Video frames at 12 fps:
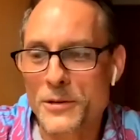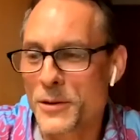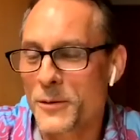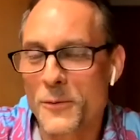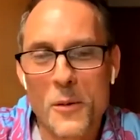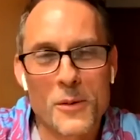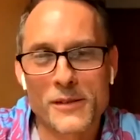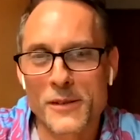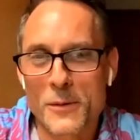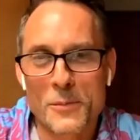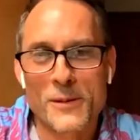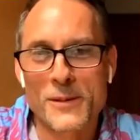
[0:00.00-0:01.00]
and rubber
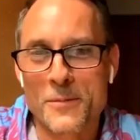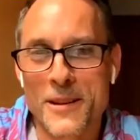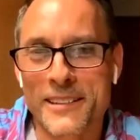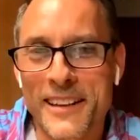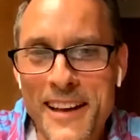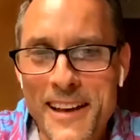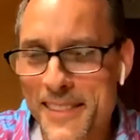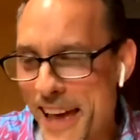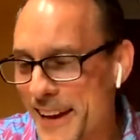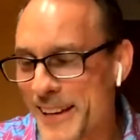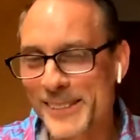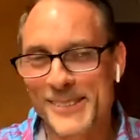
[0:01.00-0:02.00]
slippers, I mean,
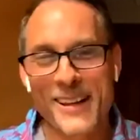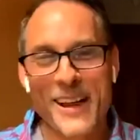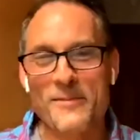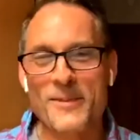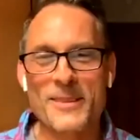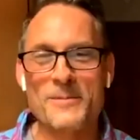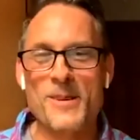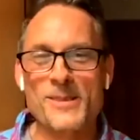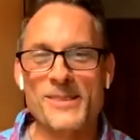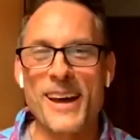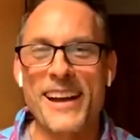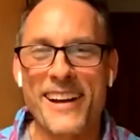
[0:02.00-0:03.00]
that is like one of the
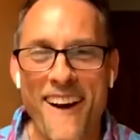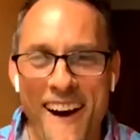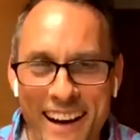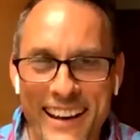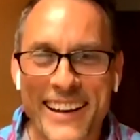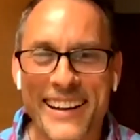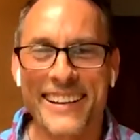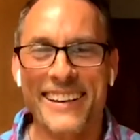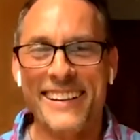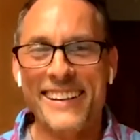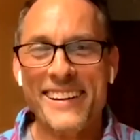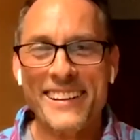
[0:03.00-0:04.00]
most iconic
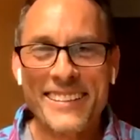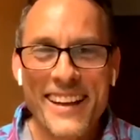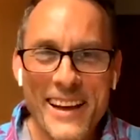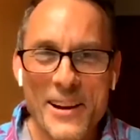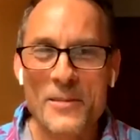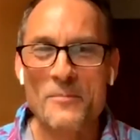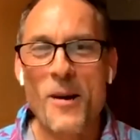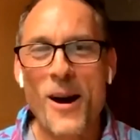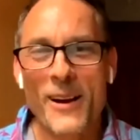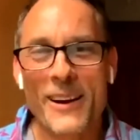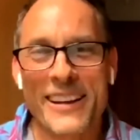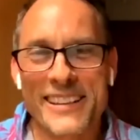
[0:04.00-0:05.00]

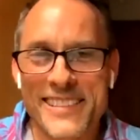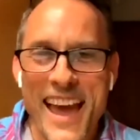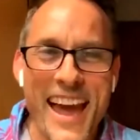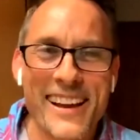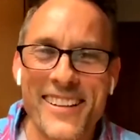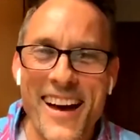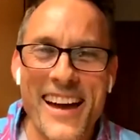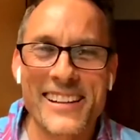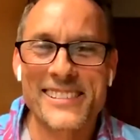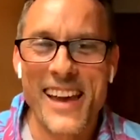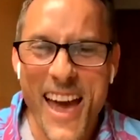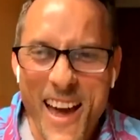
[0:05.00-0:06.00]
marketing
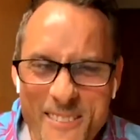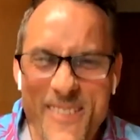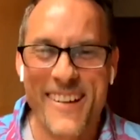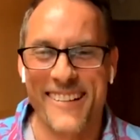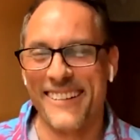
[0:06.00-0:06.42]
taglines ever.